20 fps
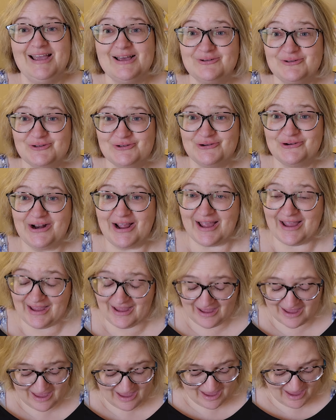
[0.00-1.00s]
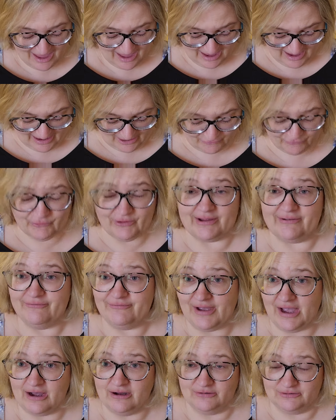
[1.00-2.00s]
yesterday and
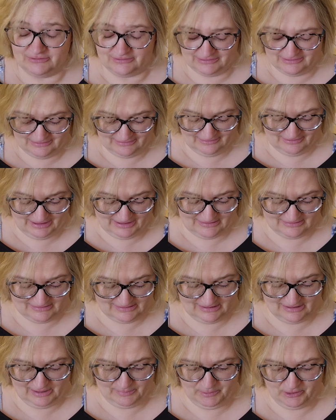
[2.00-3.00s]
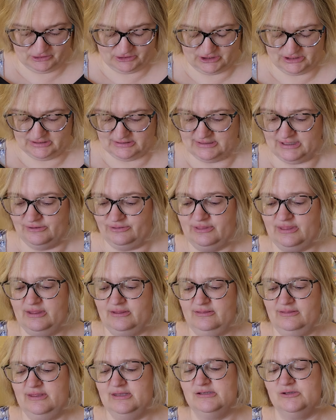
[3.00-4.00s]
refound things that I purchased. Now, th
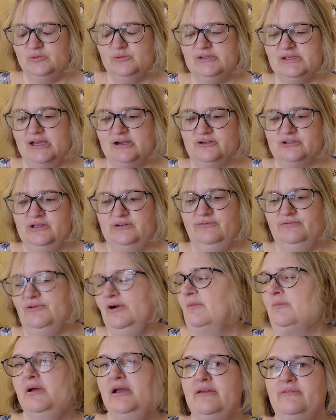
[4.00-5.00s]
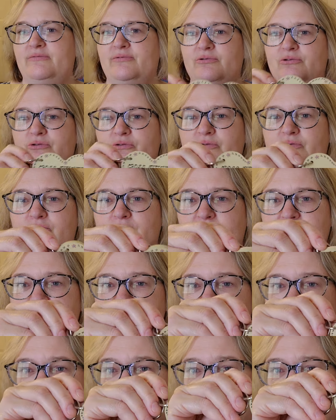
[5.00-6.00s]
this was actually from a thrift
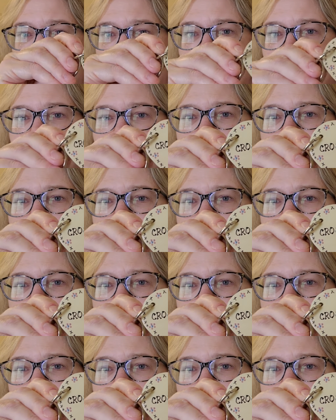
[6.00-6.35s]
shop,